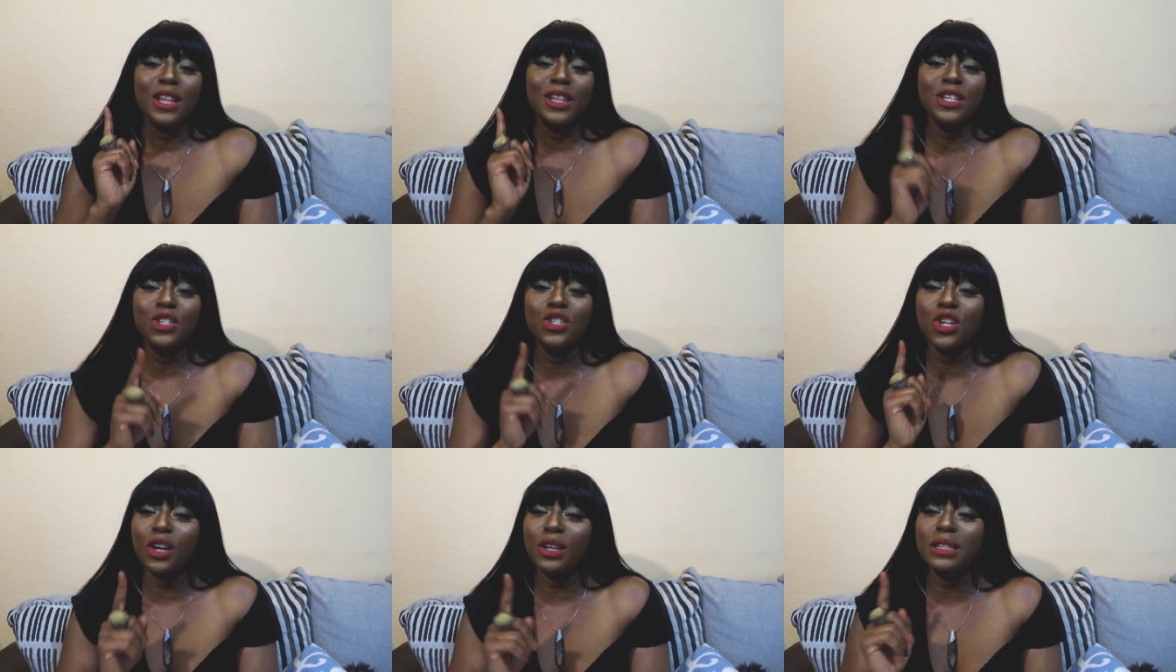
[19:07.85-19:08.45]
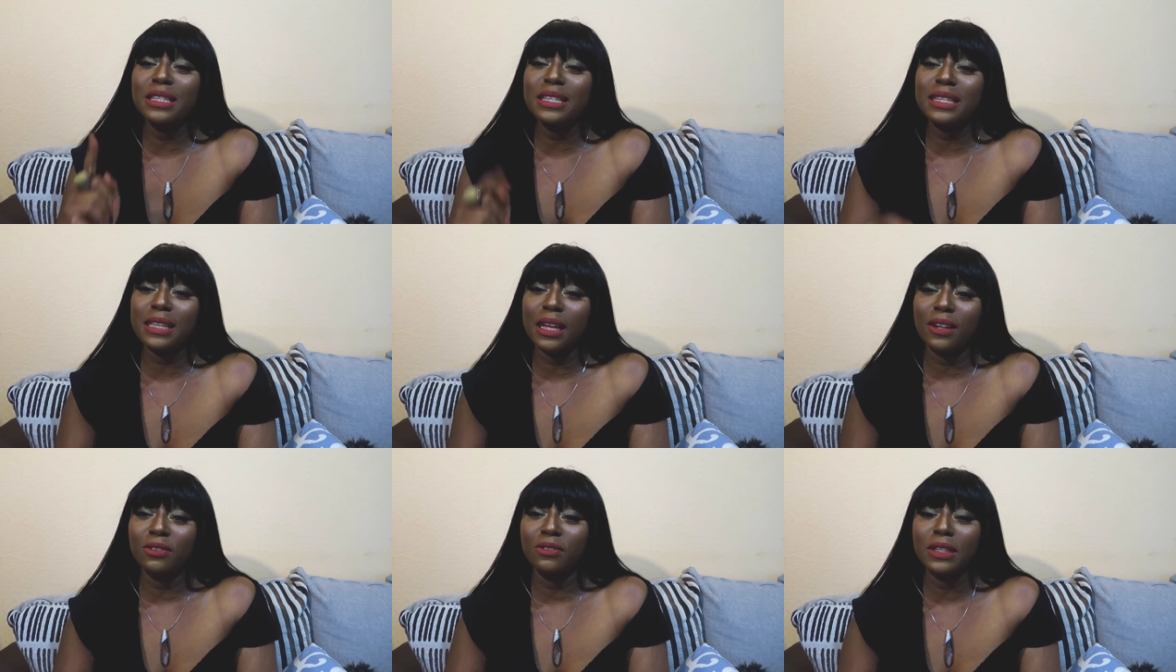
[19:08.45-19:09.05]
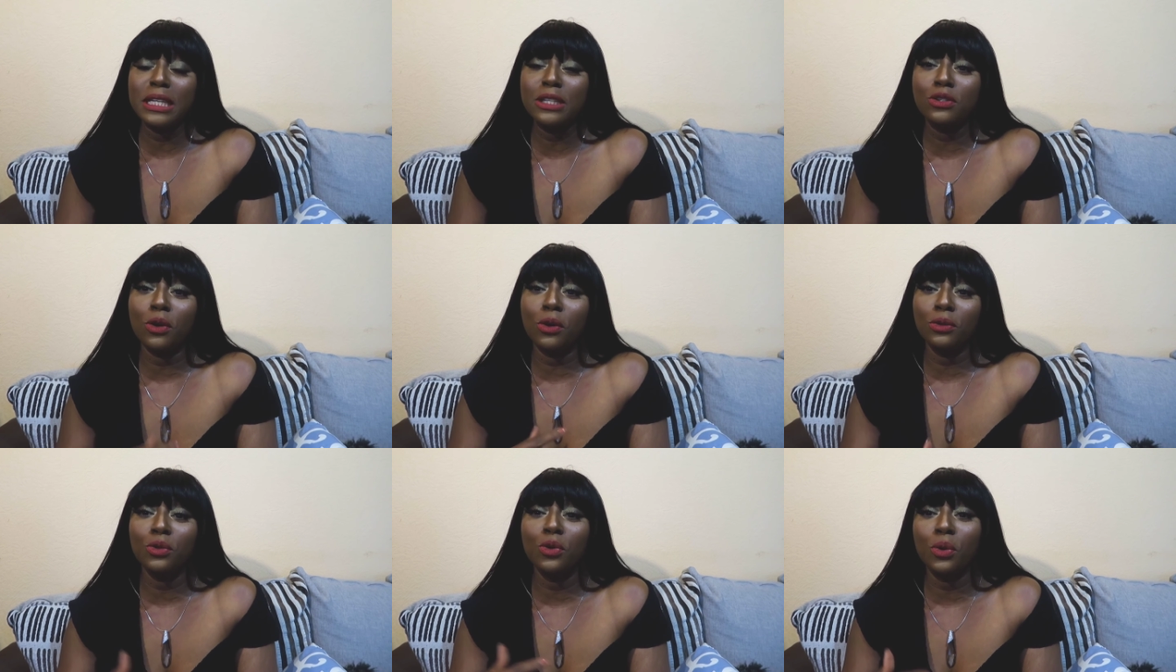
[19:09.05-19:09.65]
The journey to self
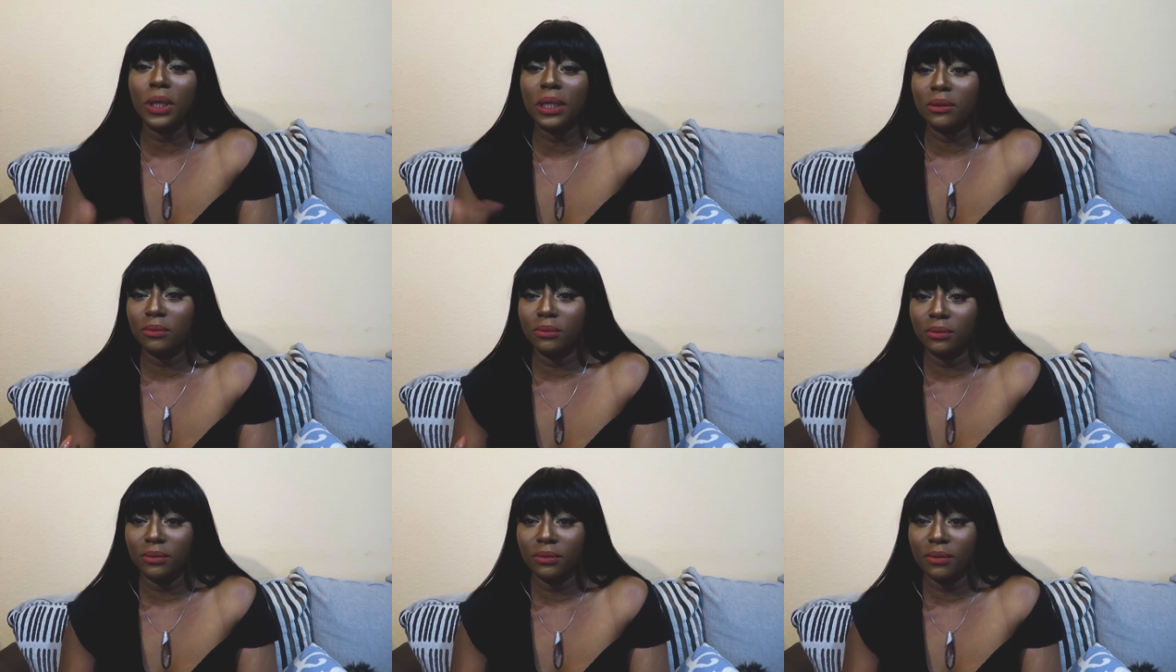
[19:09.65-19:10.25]
is ongoing.